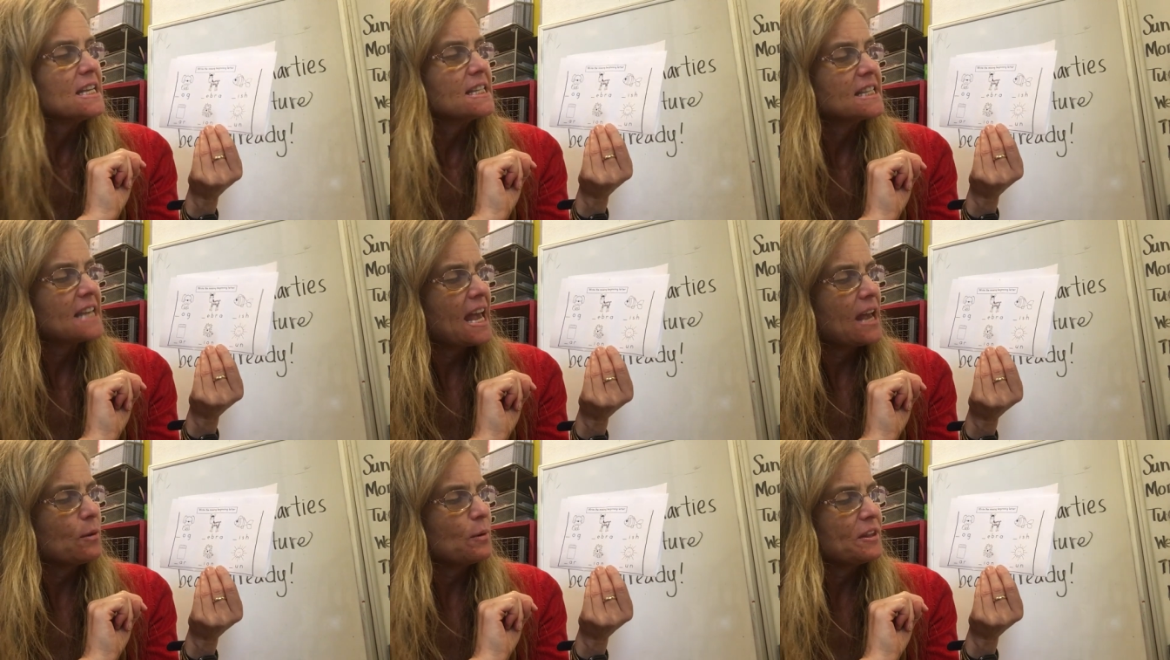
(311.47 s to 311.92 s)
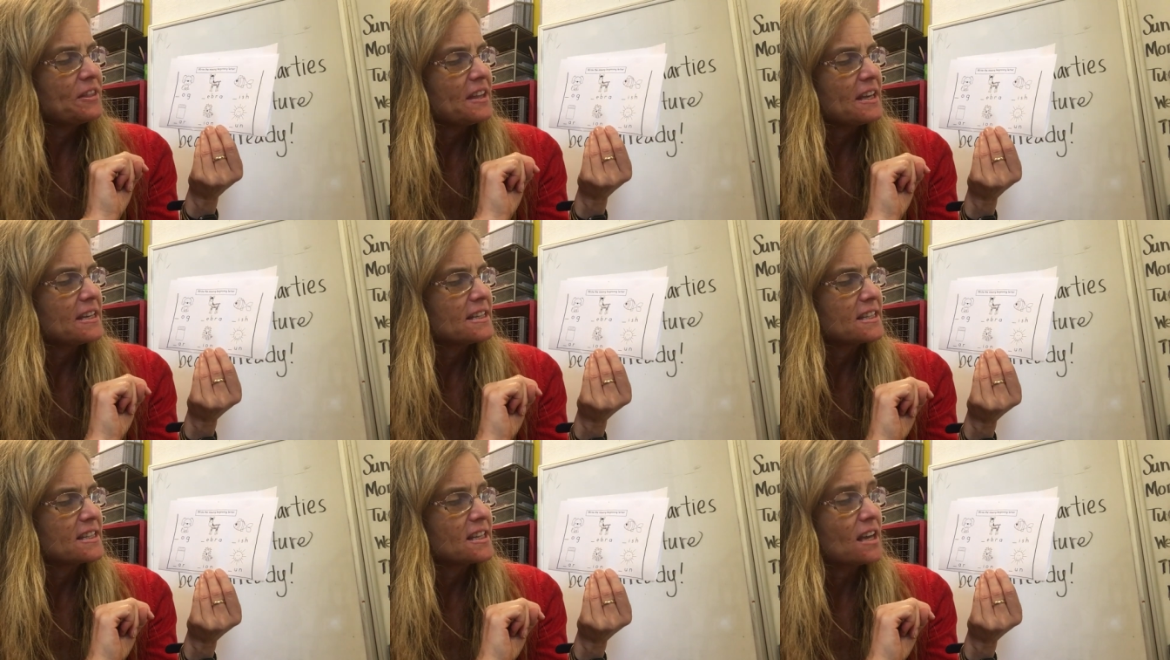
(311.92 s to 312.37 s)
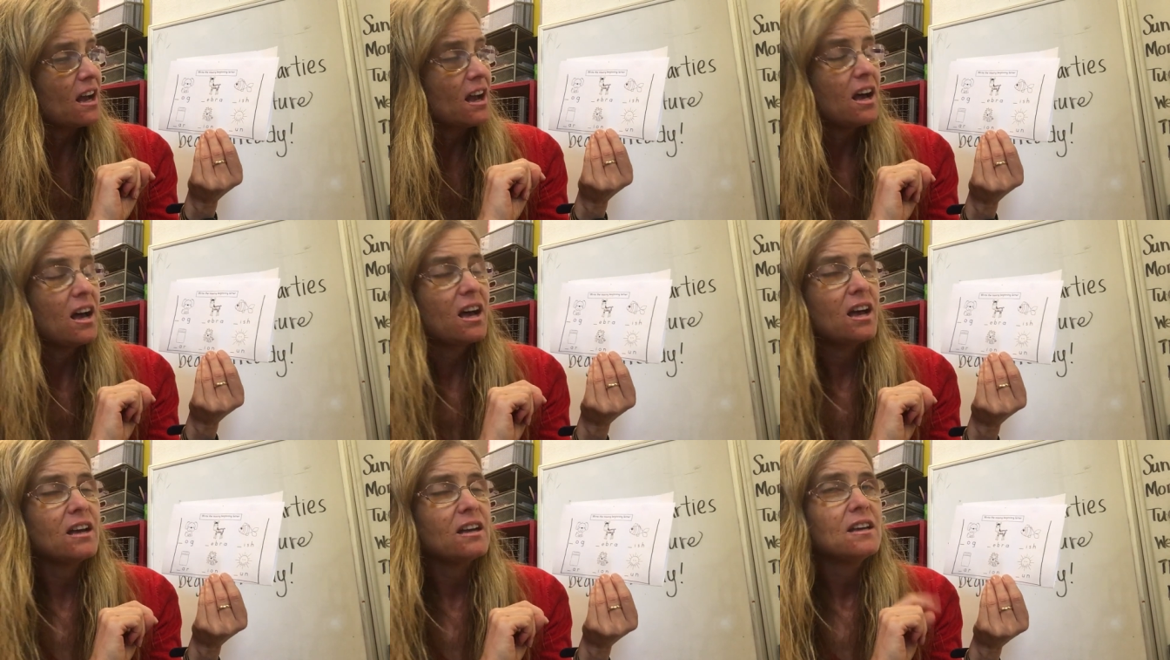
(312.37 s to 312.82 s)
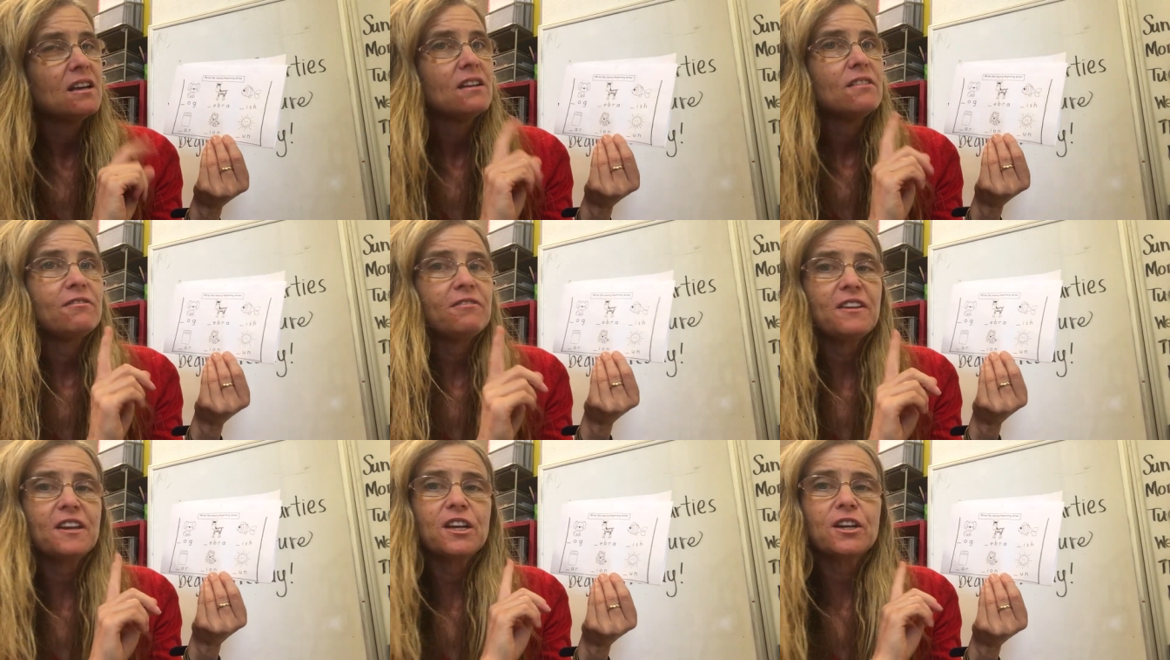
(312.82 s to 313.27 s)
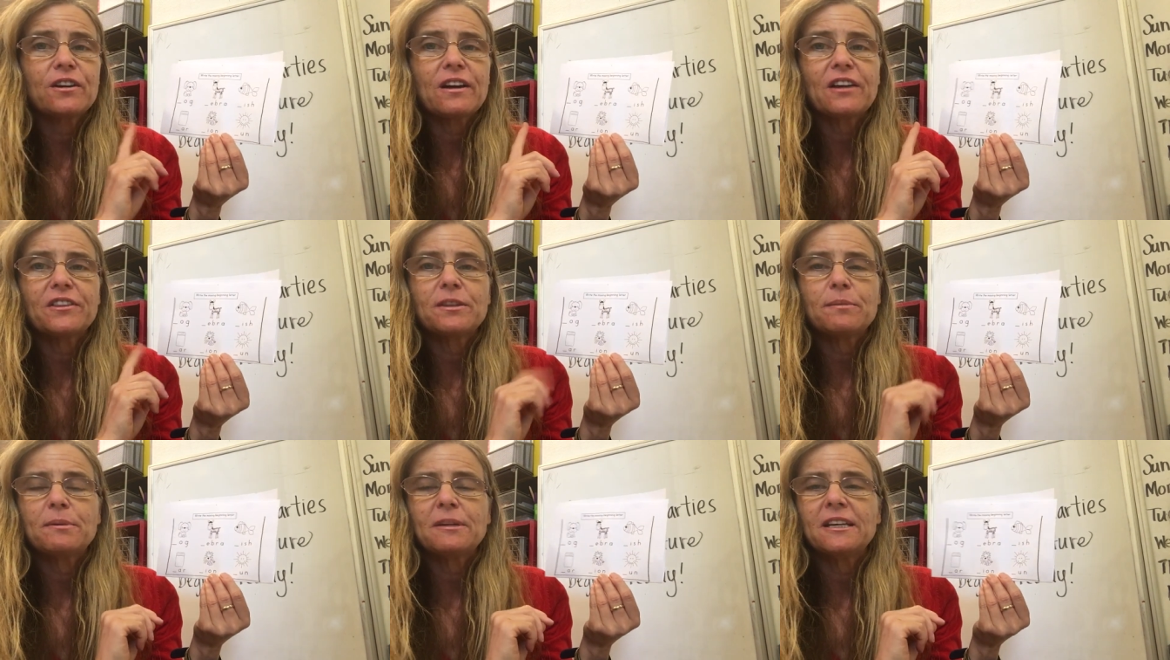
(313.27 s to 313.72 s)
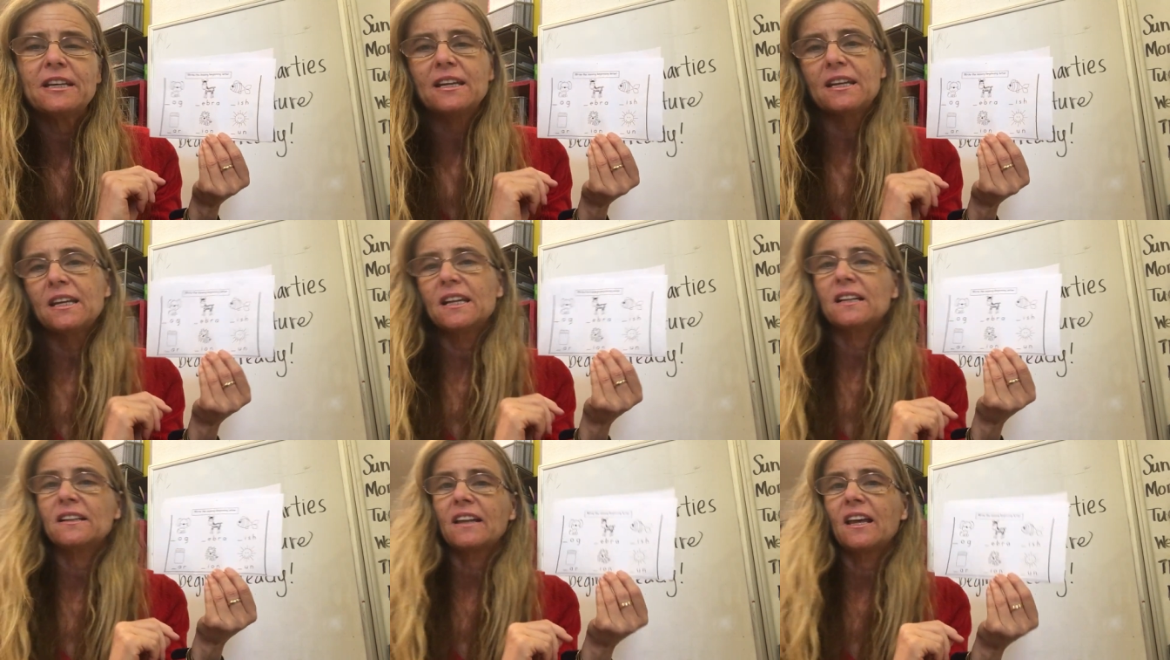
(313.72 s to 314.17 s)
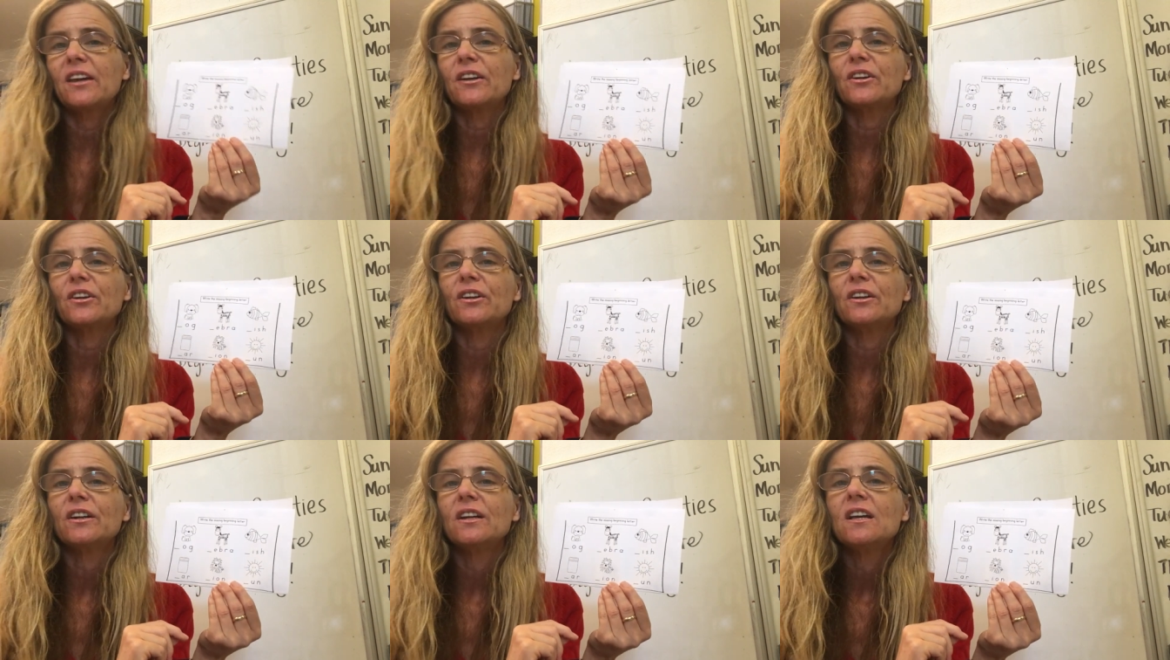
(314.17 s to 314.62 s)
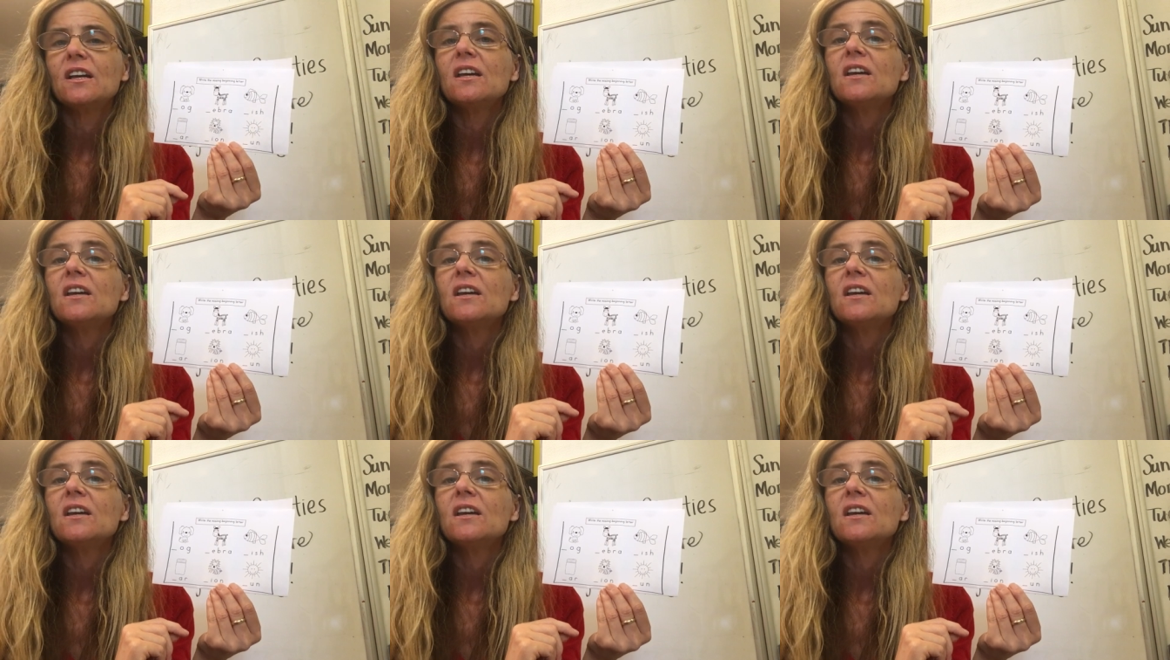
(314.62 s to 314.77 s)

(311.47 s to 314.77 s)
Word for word: say what they saw, figure out the beginning letter.